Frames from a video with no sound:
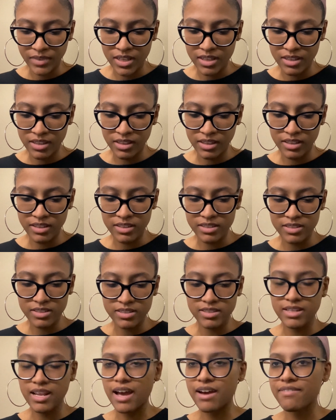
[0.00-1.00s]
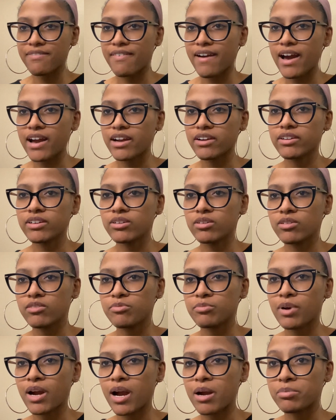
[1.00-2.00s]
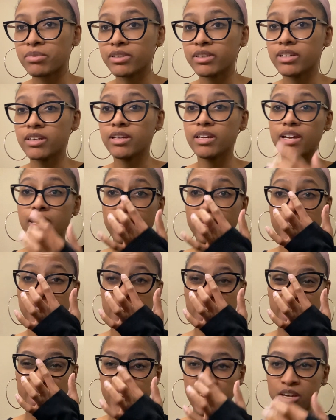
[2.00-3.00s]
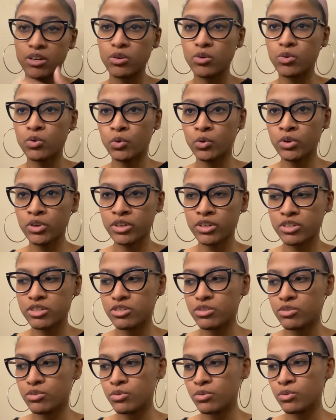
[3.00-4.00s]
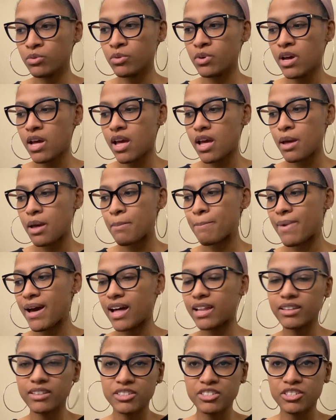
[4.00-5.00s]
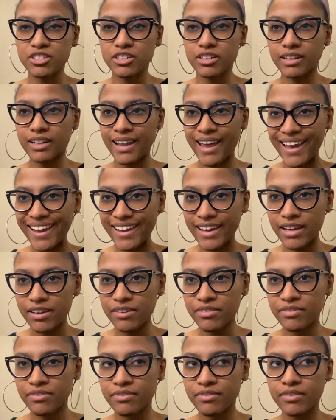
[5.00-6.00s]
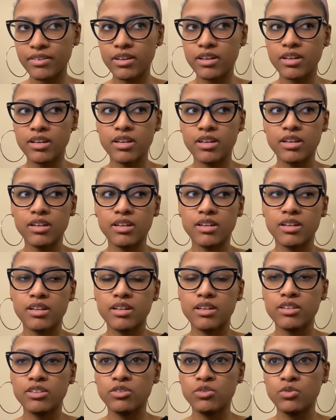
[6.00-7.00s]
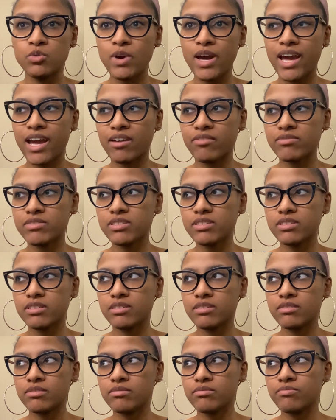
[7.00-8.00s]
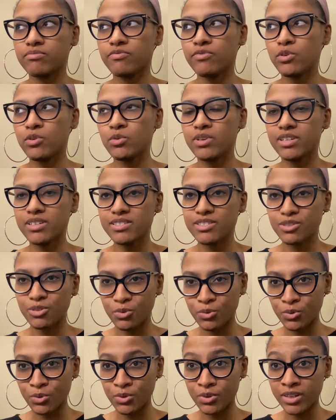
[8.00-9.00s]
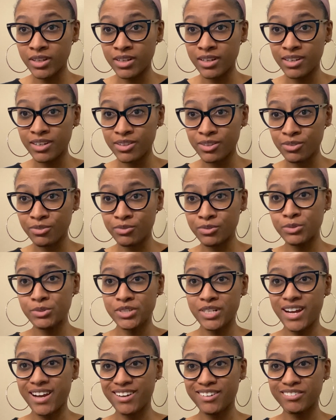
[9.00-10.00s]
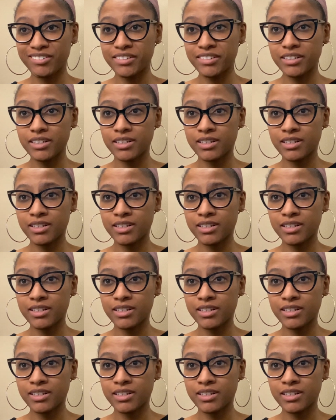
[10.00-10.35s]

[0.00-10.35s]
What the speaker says: is not firing off properly, and that in order to balance your life, you have to focus on the root chakra,